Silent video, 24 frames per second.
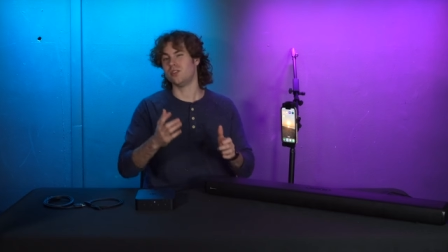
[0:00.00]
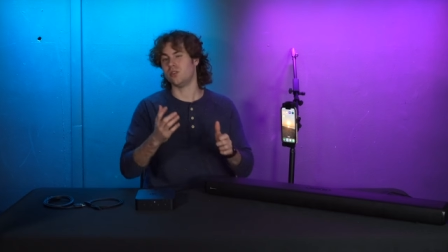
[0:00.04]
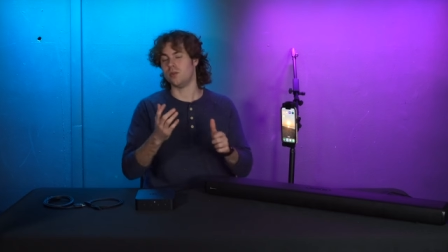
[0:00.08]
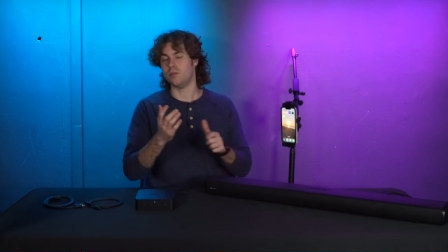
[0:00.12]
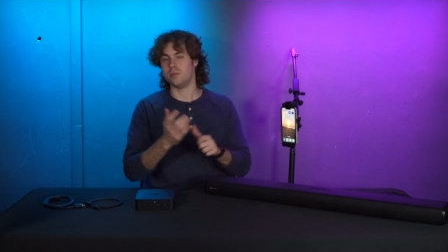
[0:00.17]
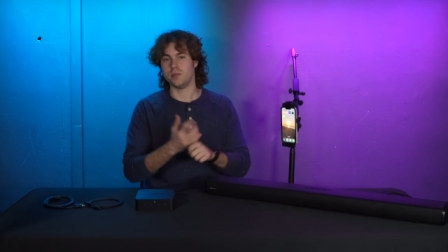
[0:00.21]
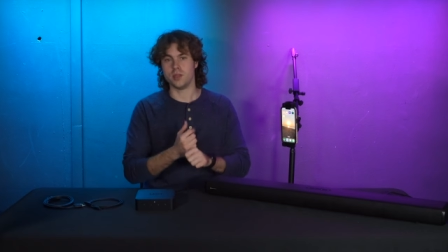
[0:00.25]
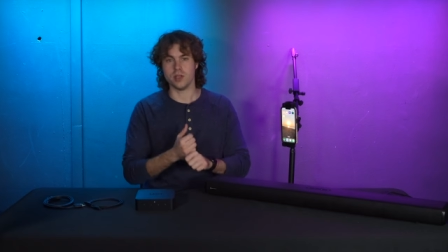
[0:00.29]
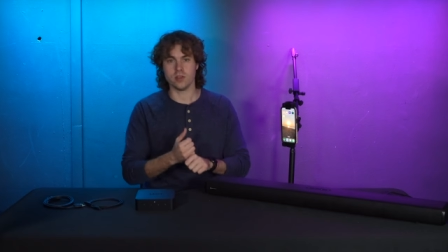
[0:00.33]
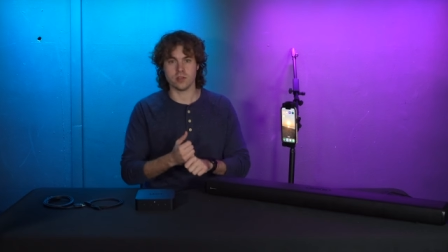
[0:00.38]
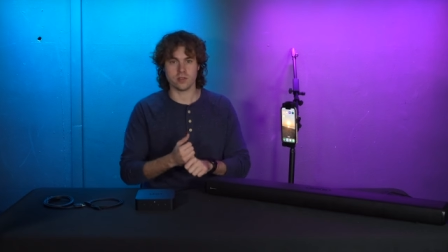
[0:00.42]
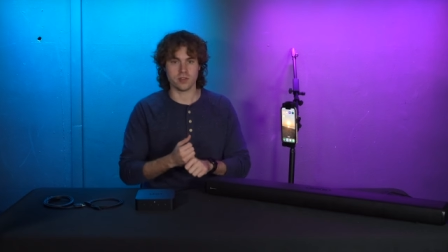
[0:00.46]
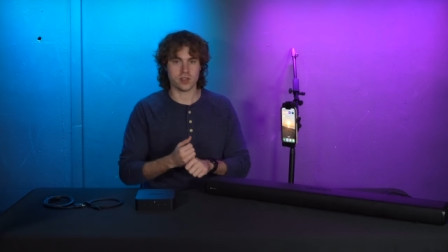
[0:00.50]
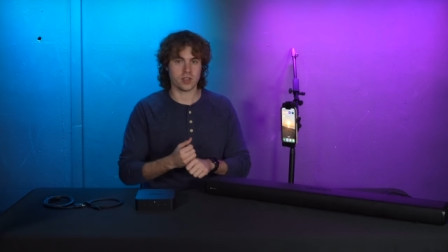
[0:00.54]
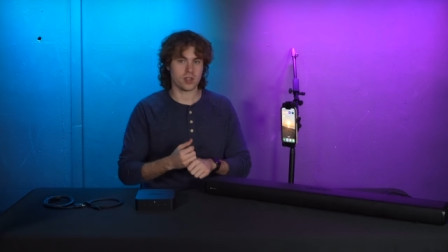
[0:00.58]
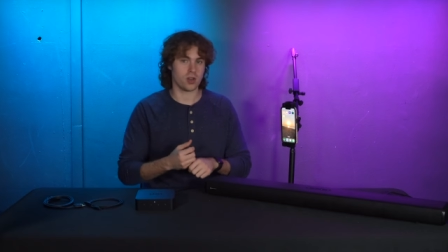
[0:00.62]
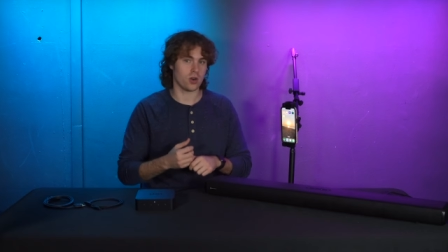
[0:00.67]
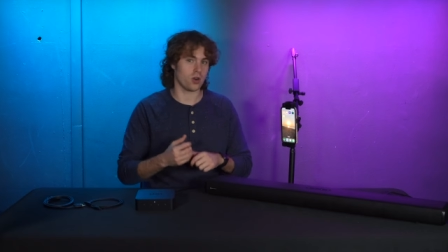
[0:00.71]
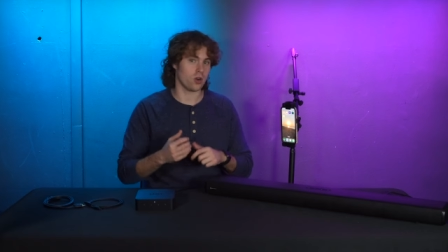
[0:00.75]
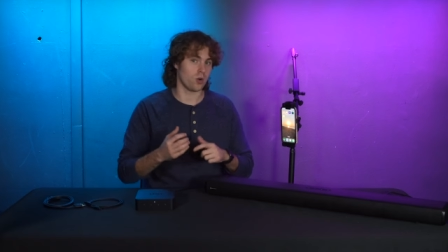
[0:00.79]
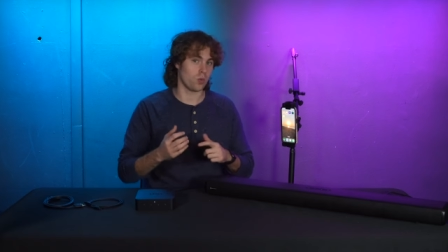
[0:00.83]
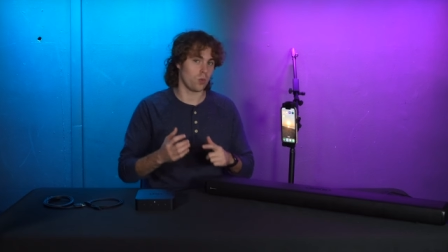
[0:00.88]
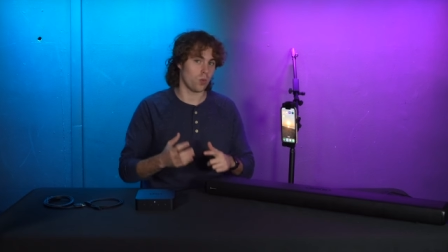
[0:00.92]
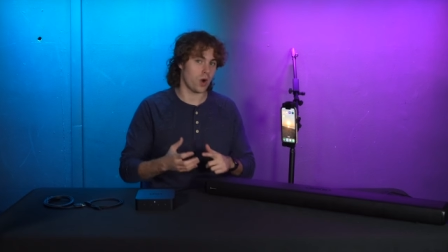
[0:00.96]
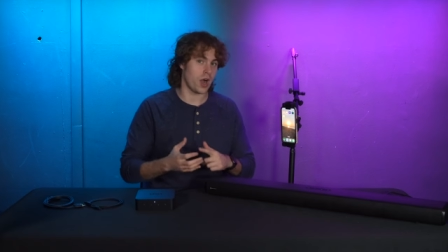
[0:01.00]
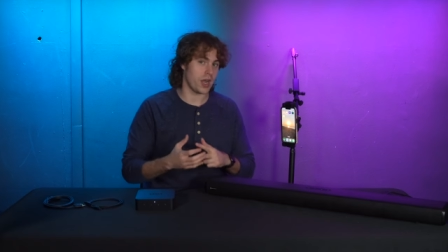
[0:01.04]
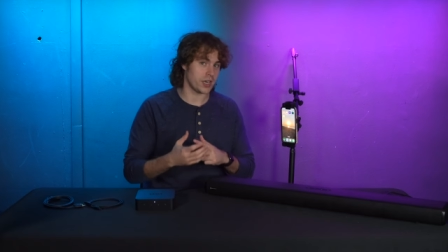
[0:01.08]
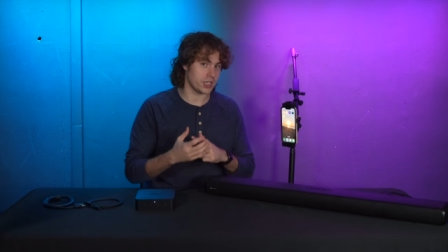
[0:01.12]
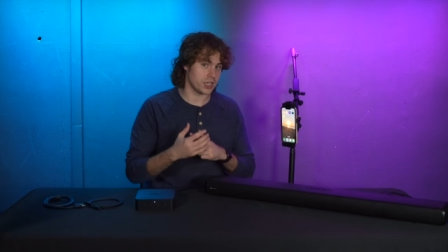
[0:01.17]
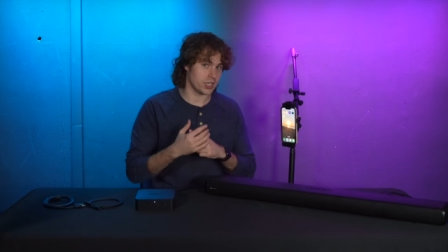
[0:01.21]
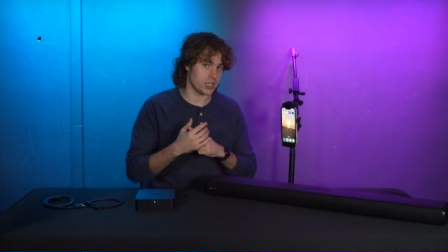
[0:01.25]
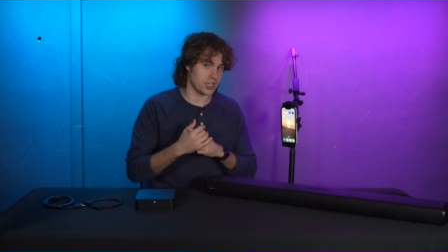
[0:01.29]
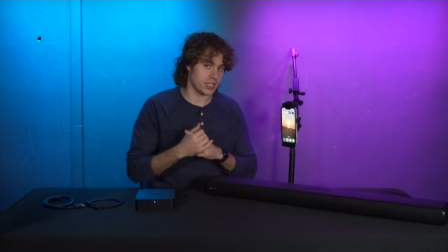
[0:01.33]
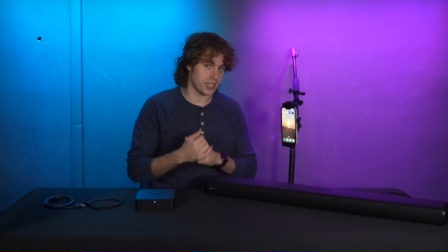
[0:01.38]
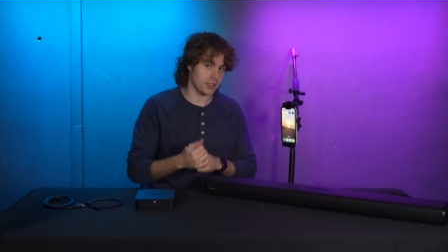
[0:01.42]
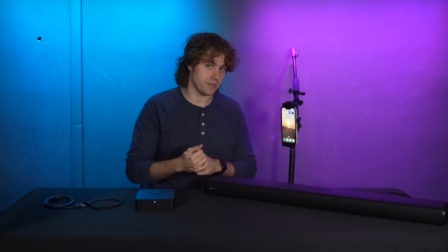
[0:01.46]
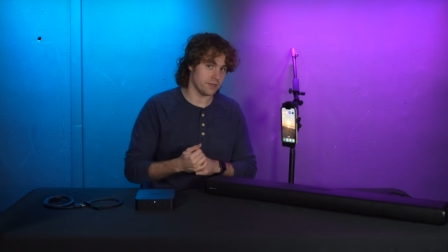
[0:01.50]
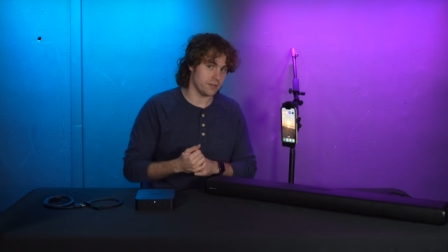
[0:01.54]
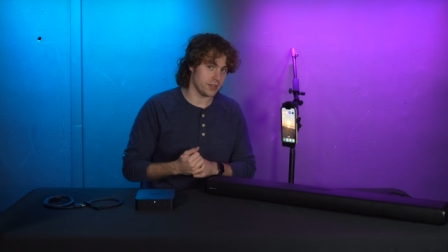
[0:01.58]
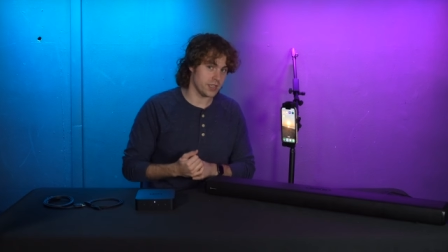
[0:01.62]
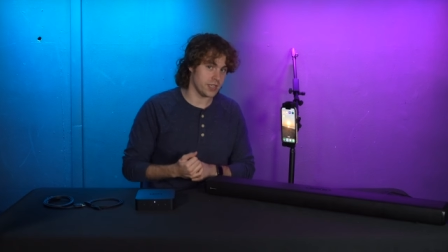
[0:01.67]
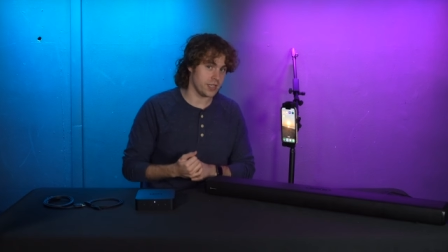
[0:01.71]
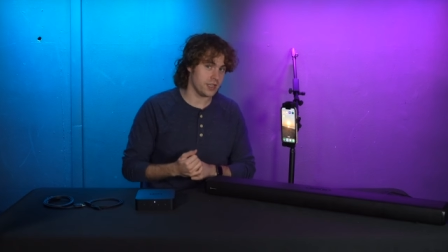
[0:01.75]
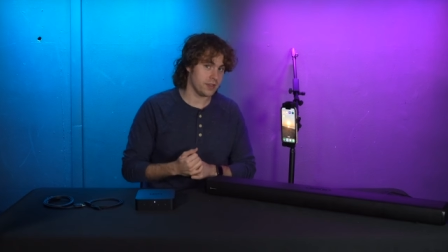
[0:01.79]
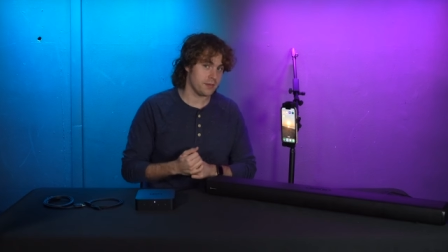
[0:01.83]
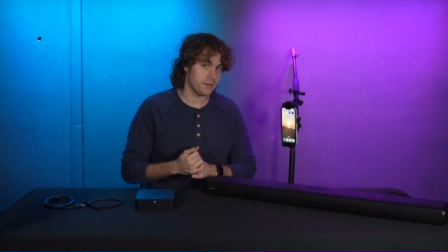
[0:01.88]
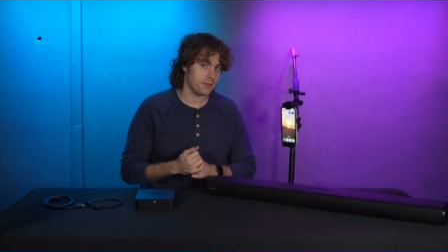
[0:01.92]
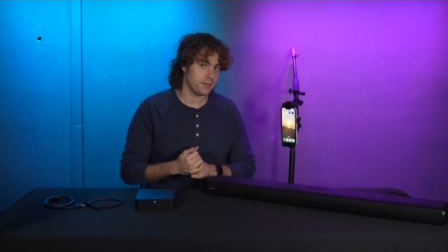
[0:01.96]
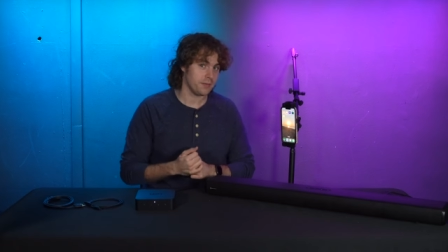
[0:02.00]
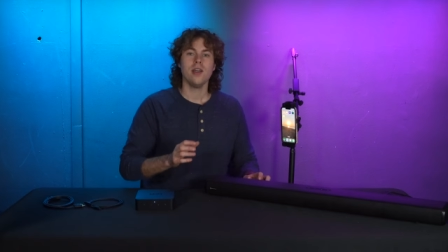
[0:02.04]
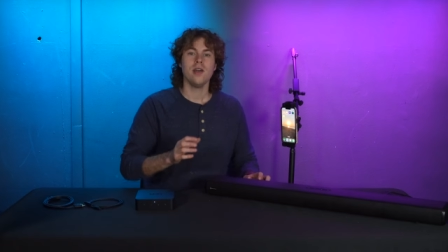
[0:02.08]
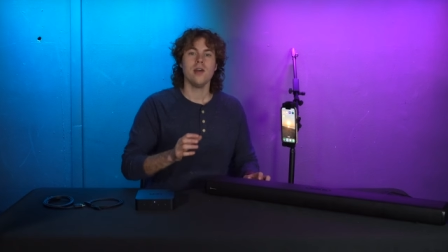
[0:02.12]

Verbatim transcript: to music or watch TV.